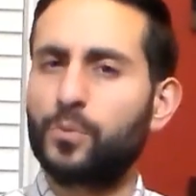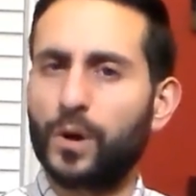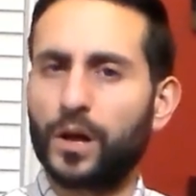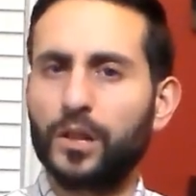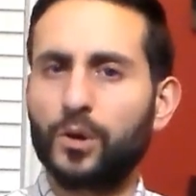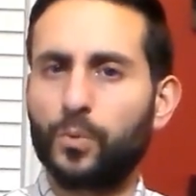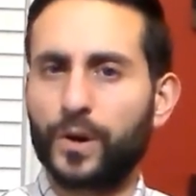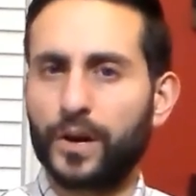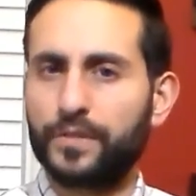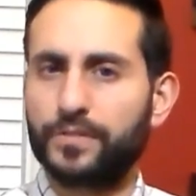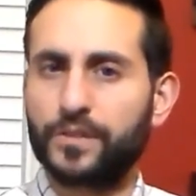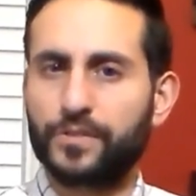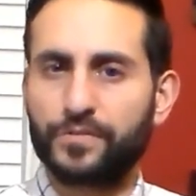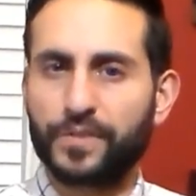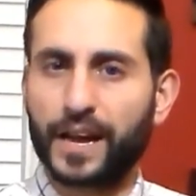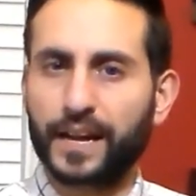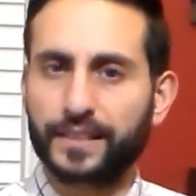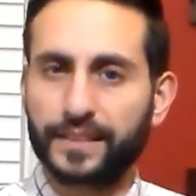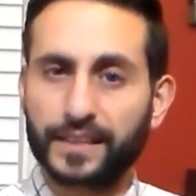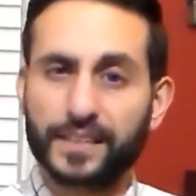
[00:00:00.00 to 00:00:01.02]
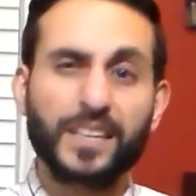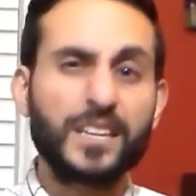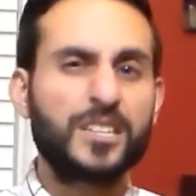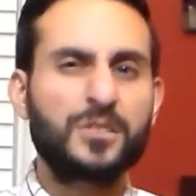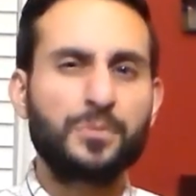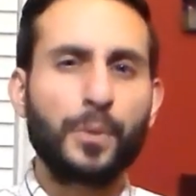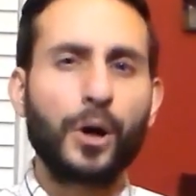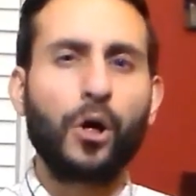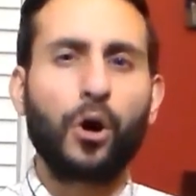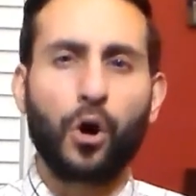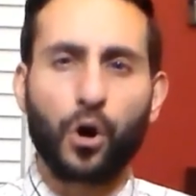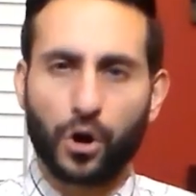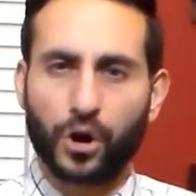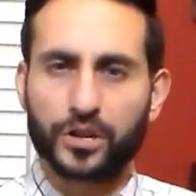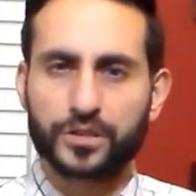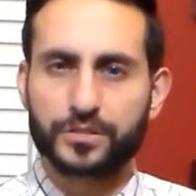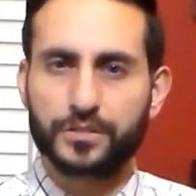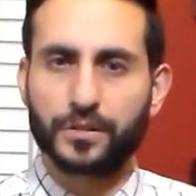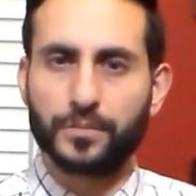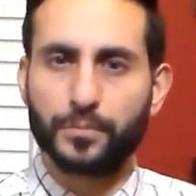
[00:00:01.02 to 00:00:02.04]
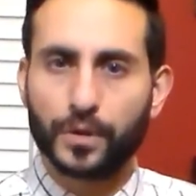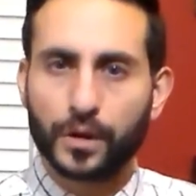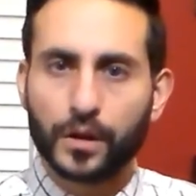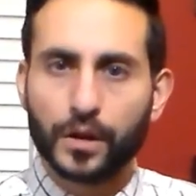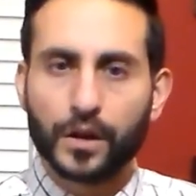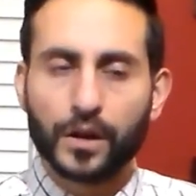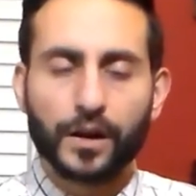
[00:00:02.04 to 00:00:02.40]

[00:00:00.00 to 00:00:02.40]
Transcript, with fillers: well aware of the fact that they smell awesome.